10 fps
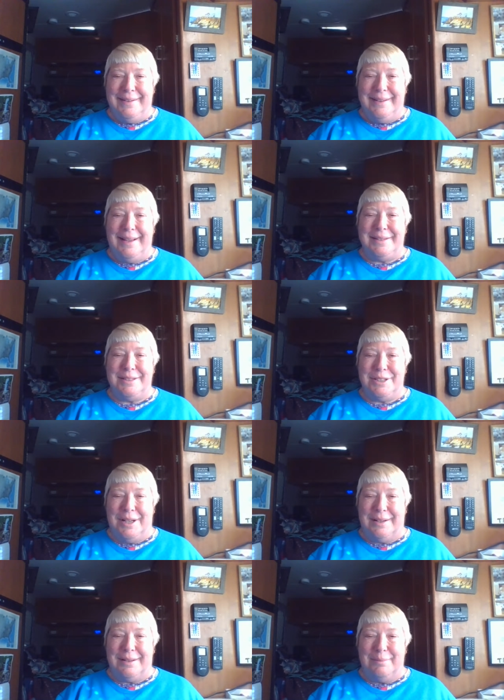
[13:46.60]
Yes,
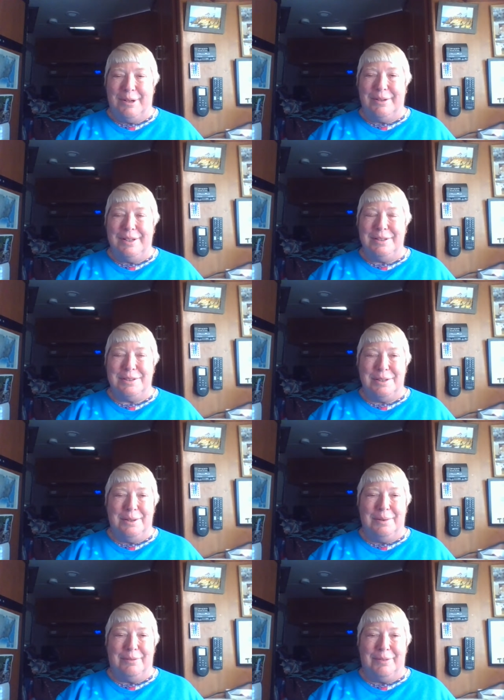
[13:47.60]
Chuck. Merton and
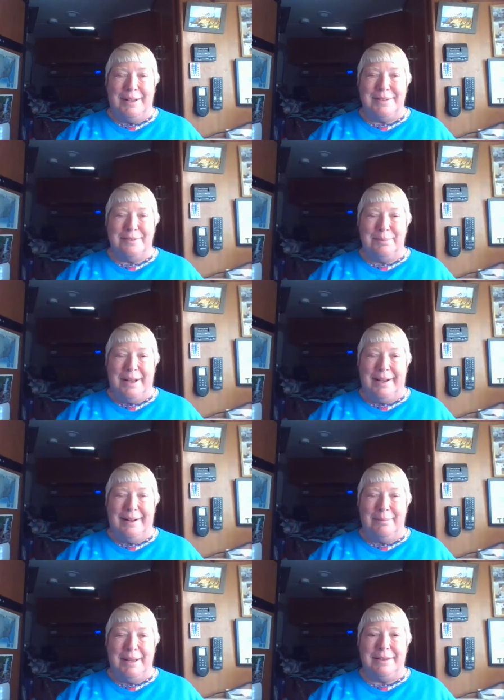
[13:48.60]
Sue are friends of mine.
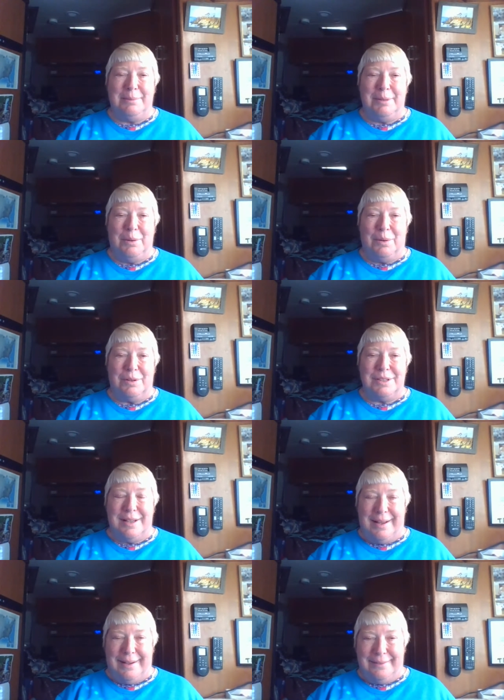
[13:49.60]
I met them in
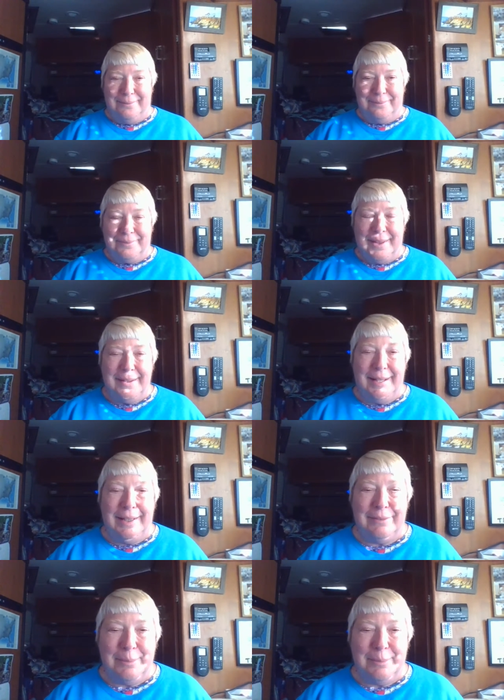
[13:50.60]
Quartzsite. They live in